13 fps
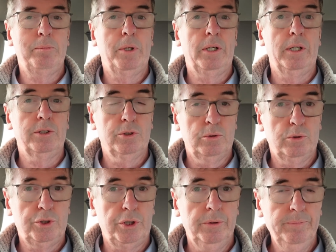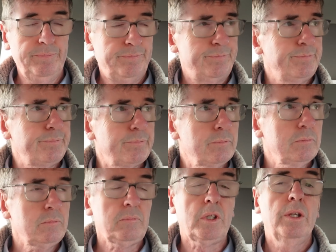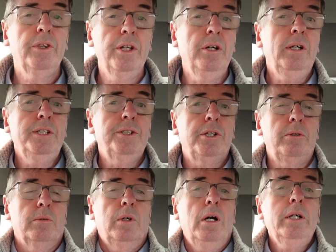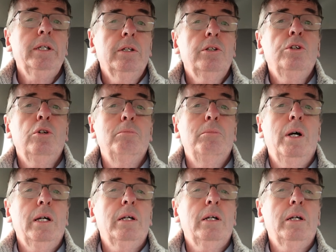buy at auction than I do. I can cut my